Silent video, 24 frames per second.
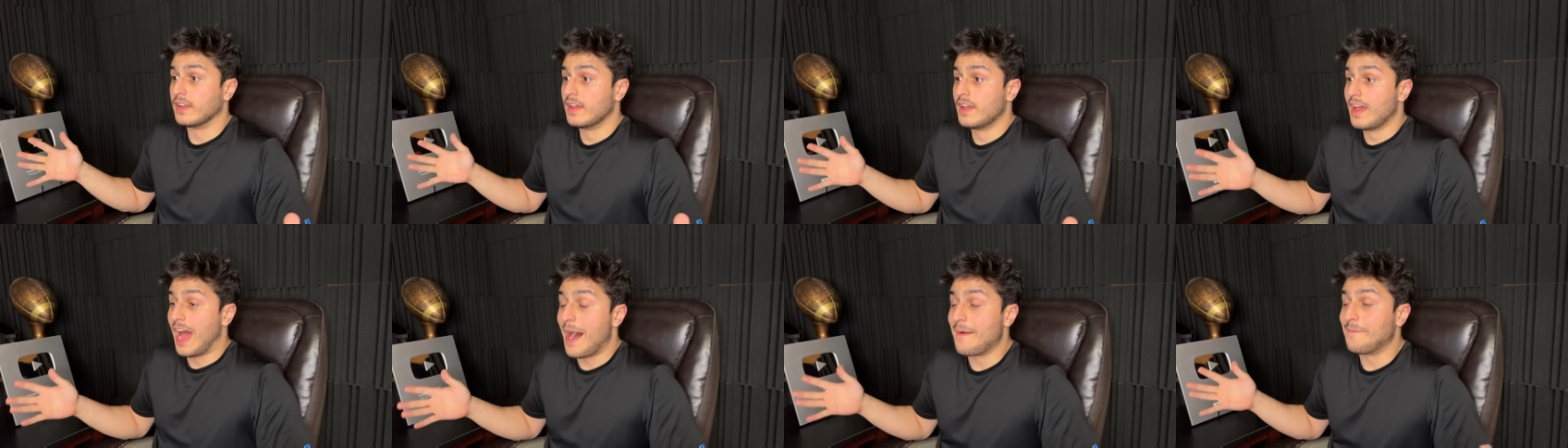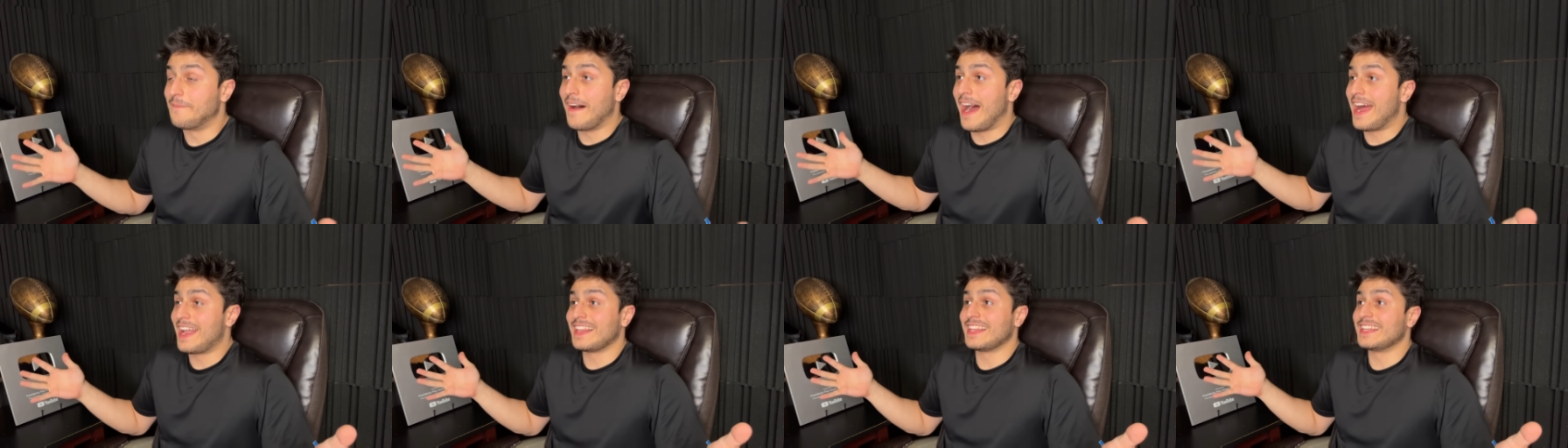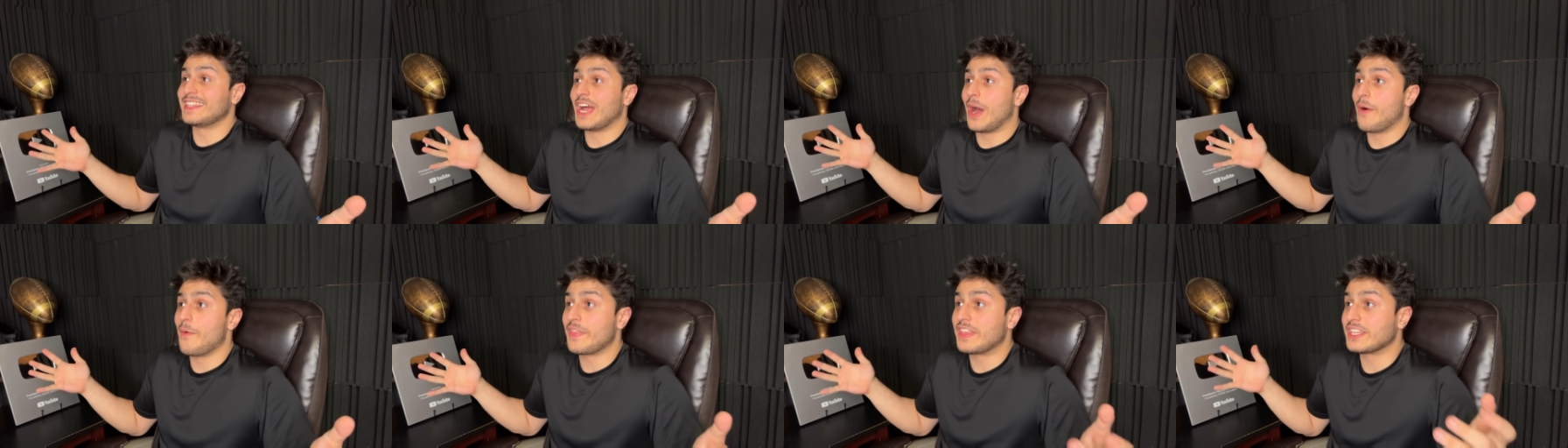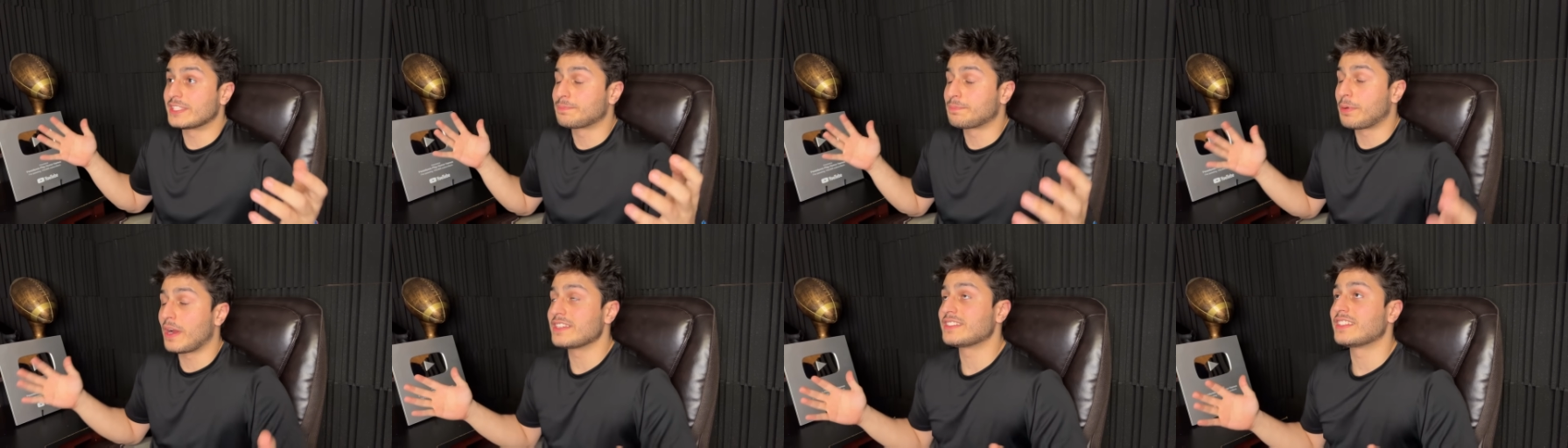I'm finally done with this
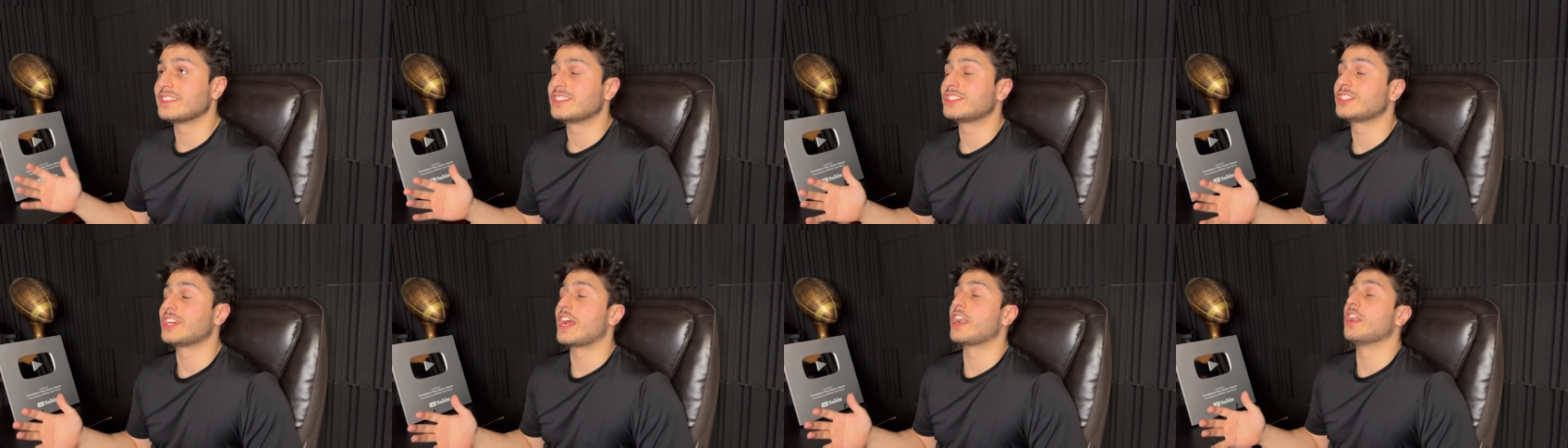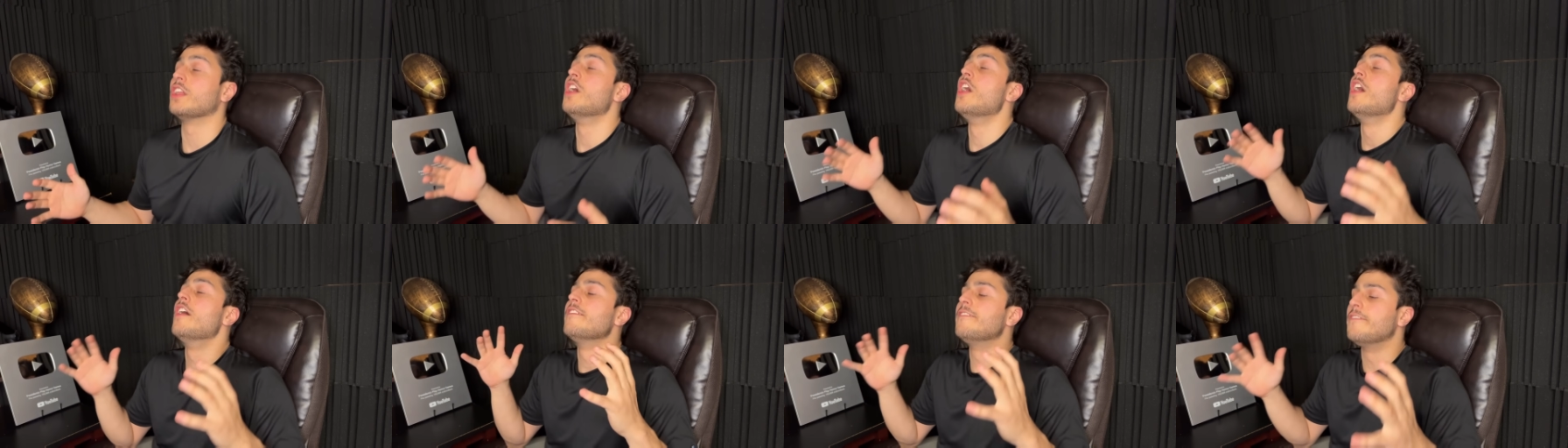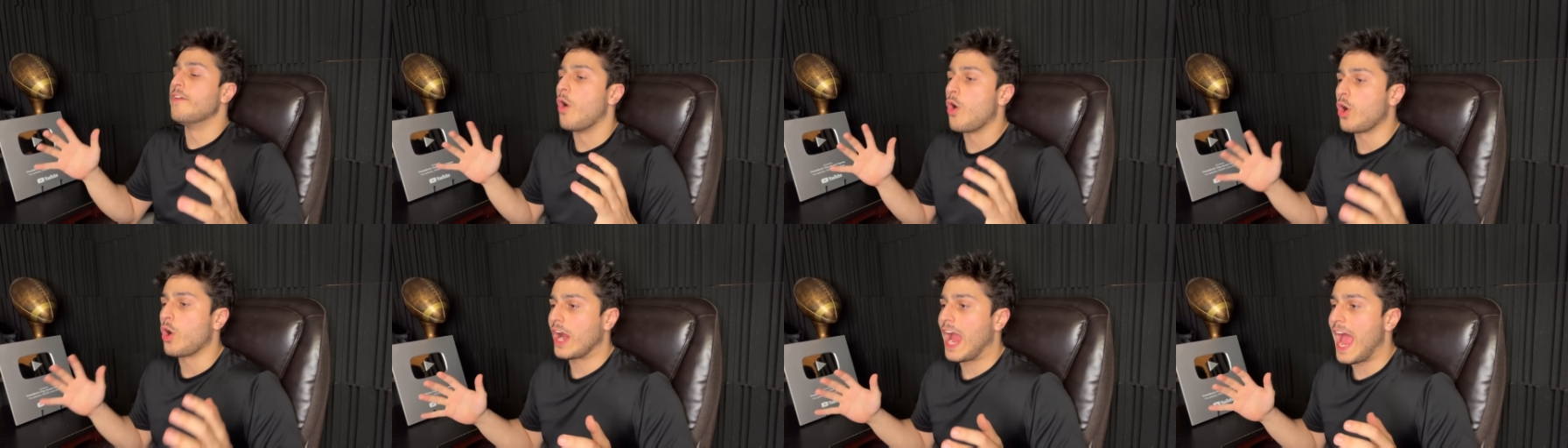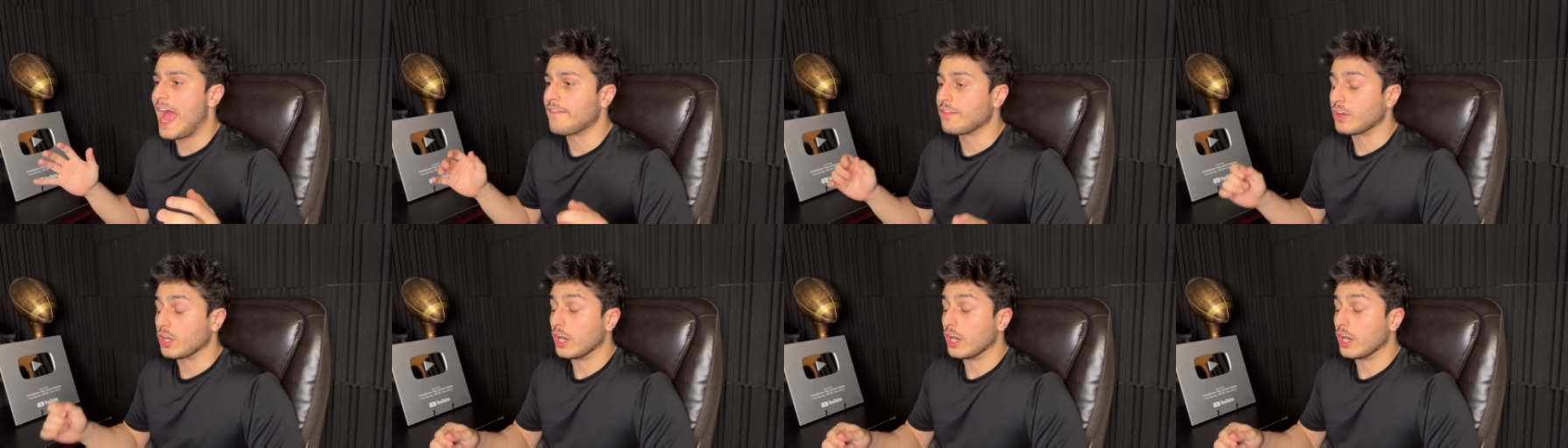President's Channel forever.